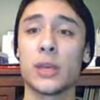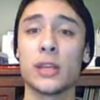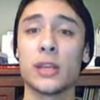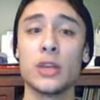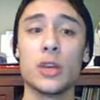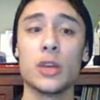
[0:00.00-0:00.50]
week
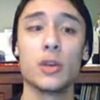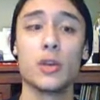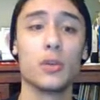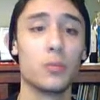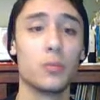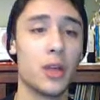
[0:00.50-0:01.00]
in
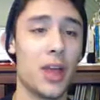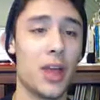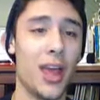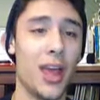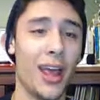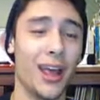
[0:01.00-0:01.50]

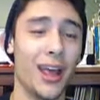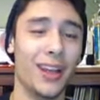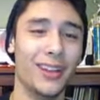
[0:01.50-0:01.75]
UU.